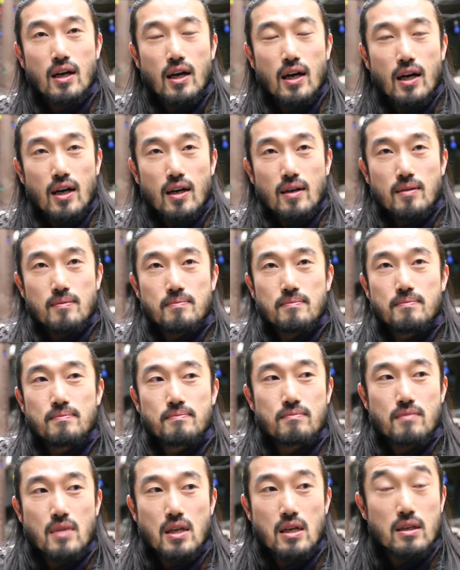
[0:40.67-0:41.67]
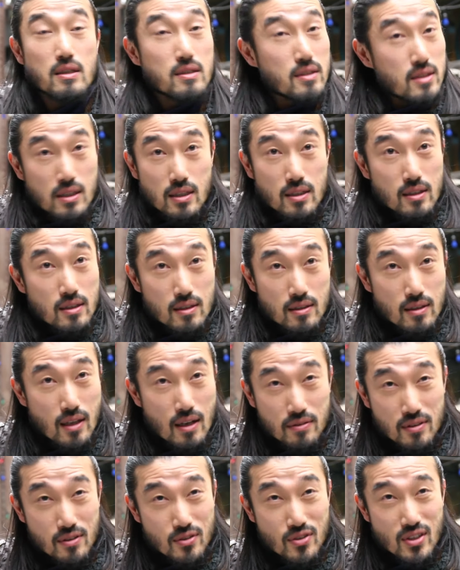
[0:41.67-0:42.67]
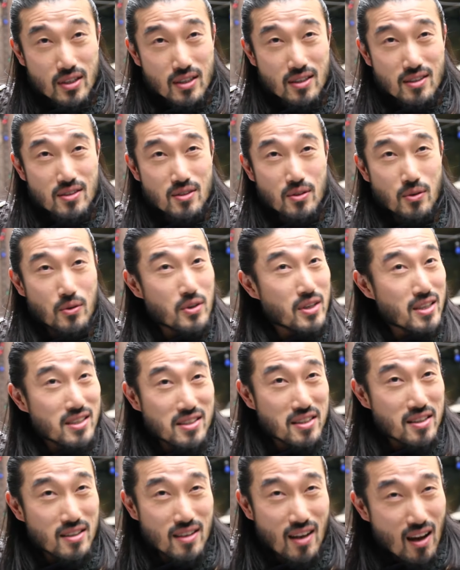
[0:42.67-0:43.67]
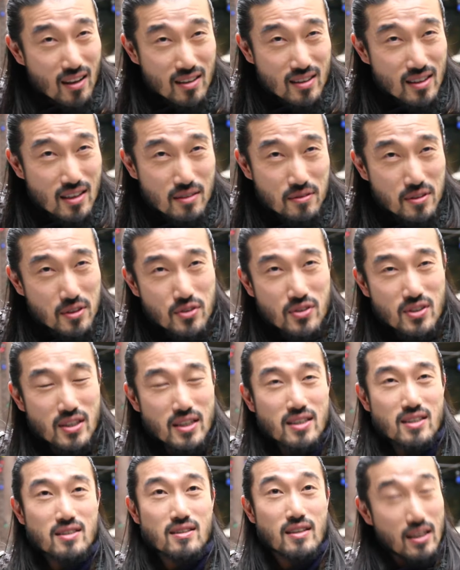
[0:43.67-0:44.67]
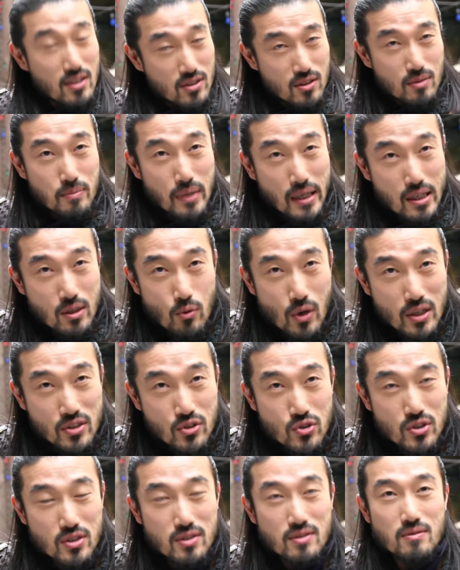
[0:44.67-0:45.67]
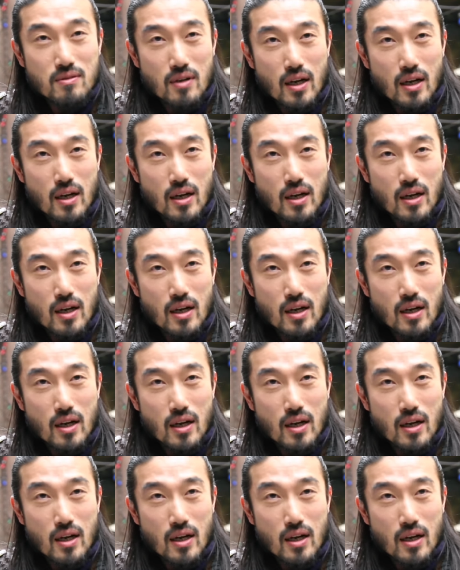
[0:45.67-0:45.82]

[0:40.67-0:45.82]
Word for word: Um, is he level six or is he not level six? That's the big question.